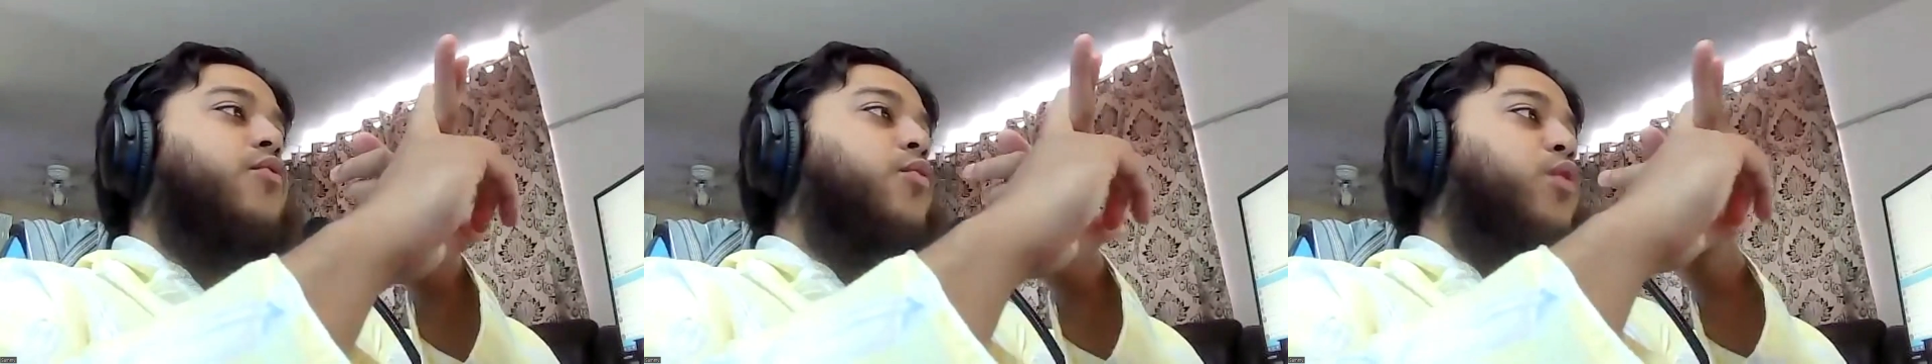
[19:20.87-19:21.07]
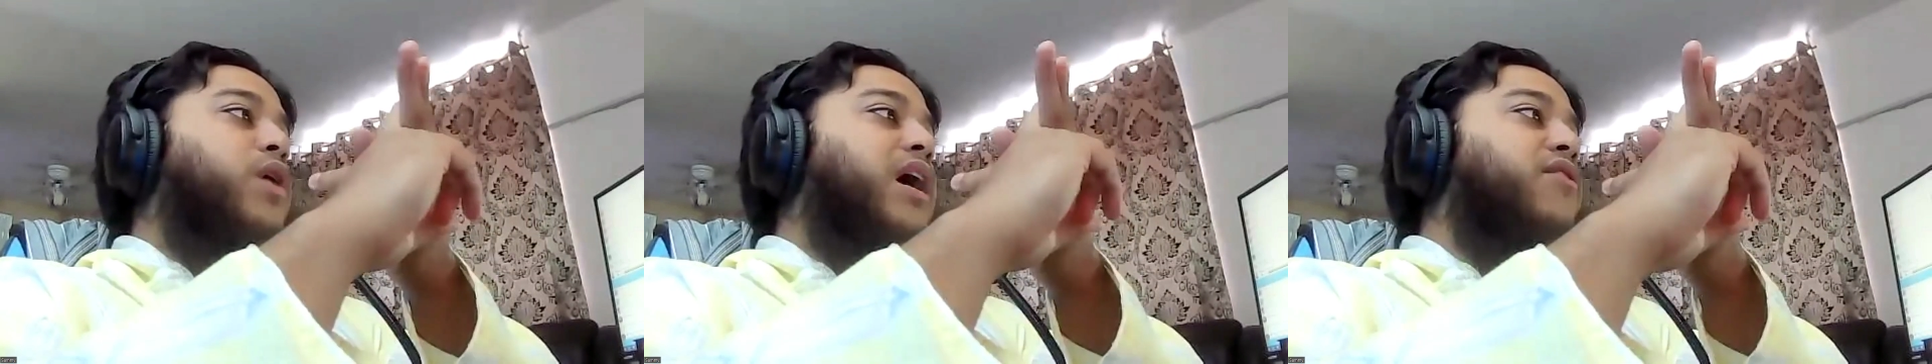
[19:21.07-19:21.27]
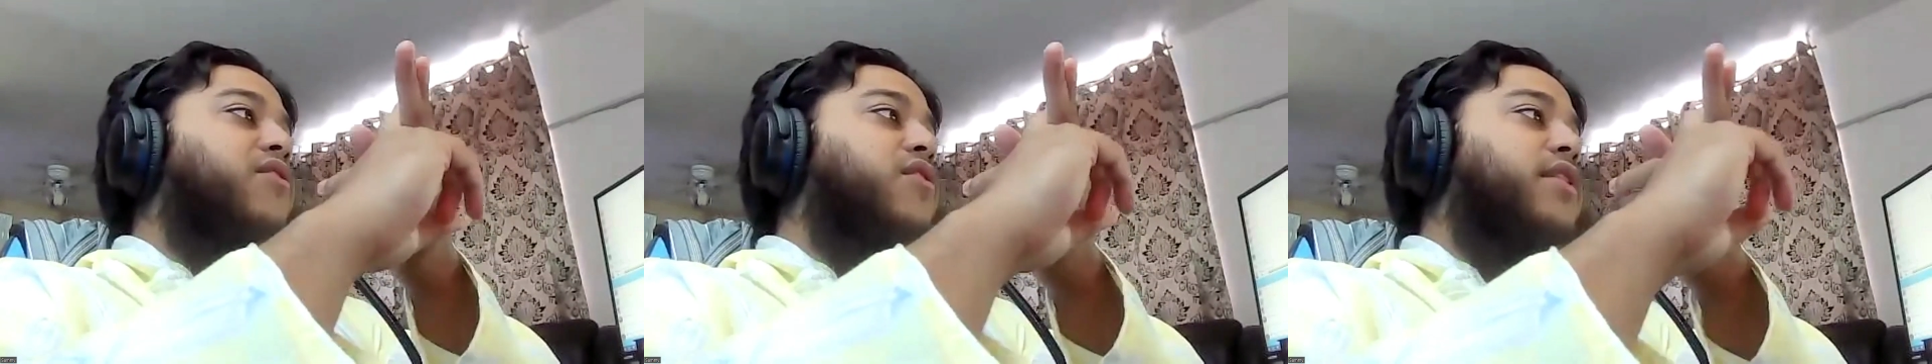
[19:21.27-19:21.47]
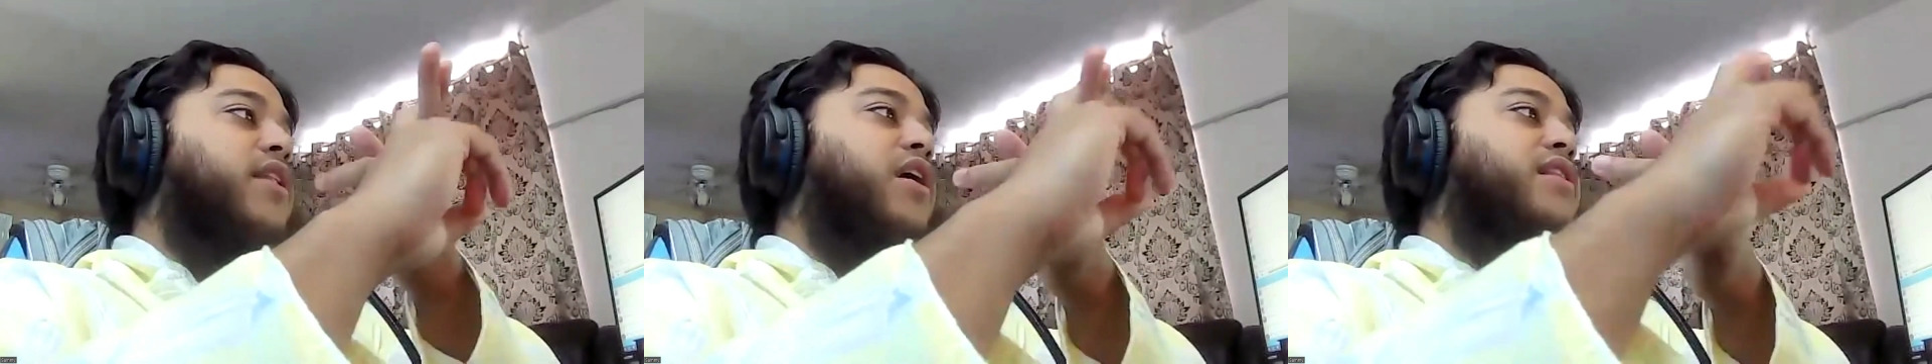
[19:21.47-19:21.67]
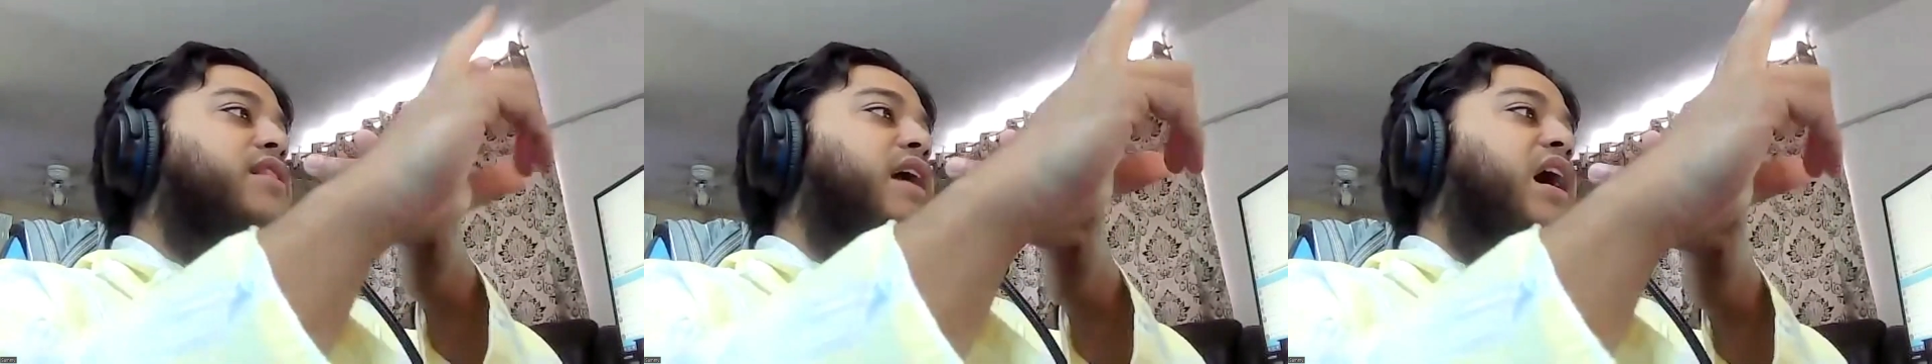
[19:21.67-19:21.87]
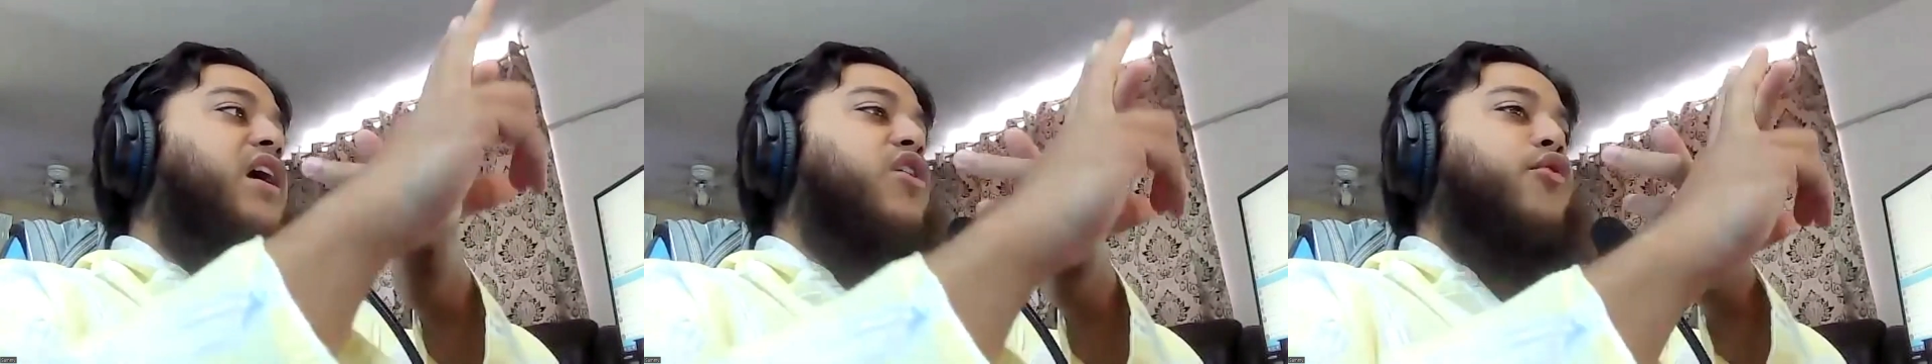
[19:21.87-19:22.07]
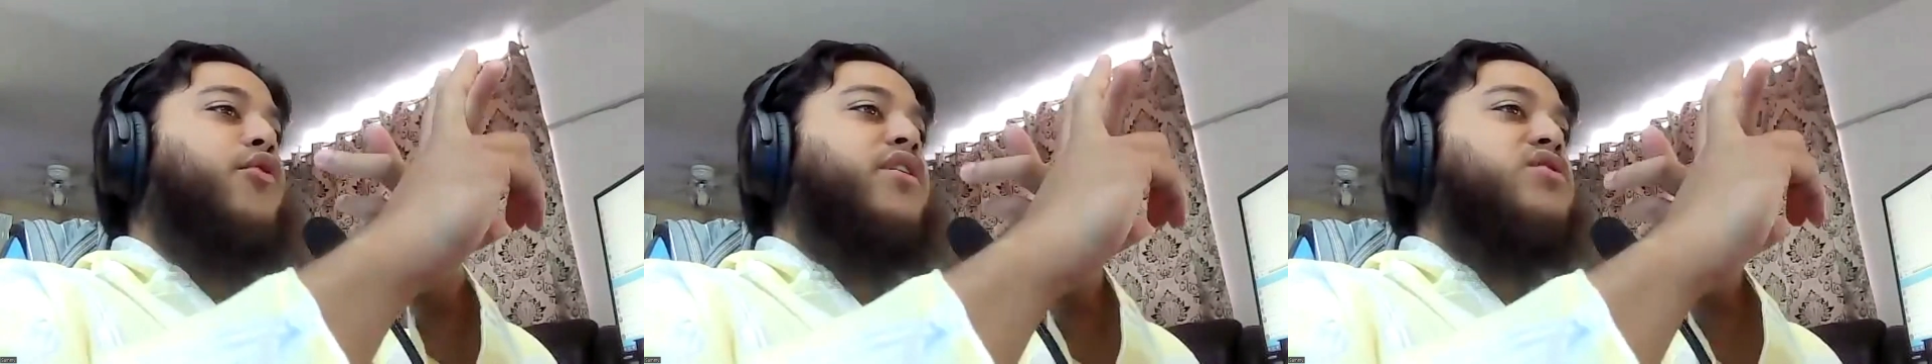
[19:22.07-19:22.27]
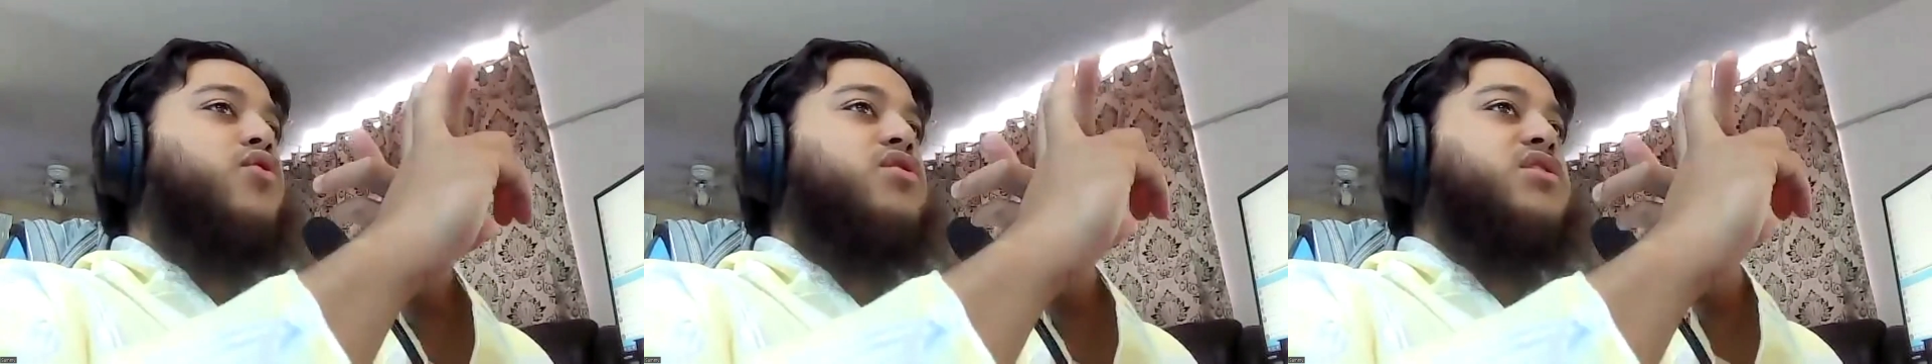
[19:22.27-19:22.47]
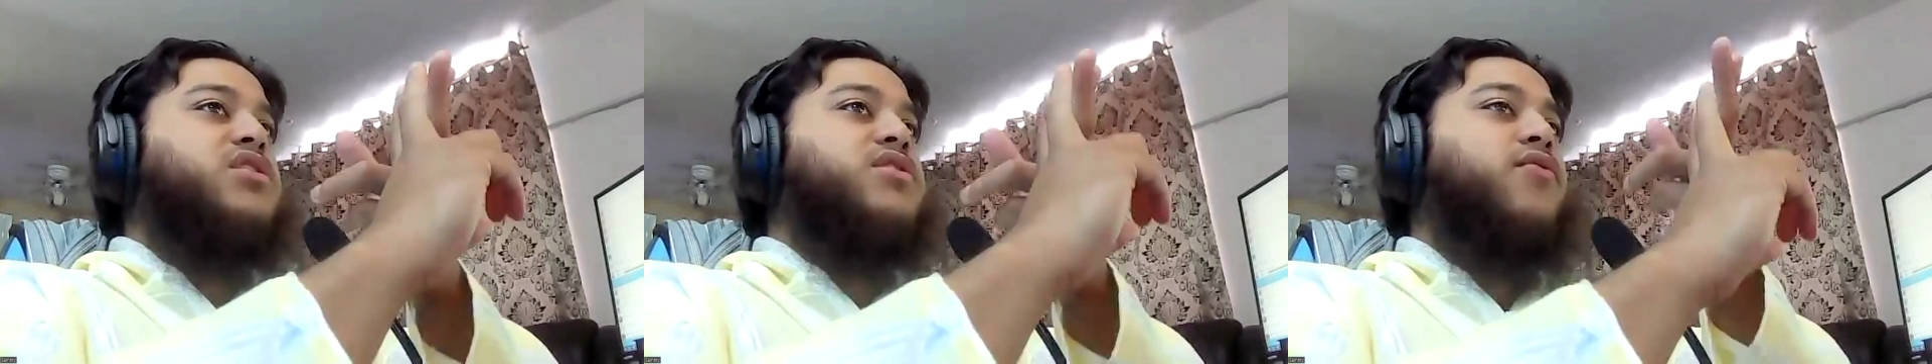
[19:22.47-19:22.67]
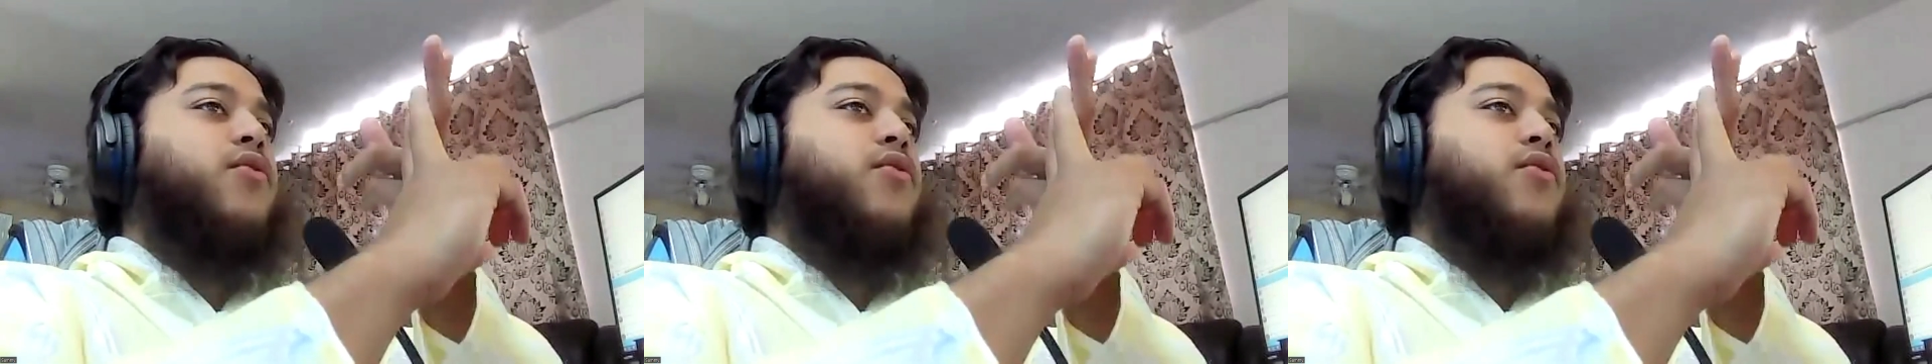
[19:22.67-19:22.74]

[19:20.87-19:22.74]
we have the entire resources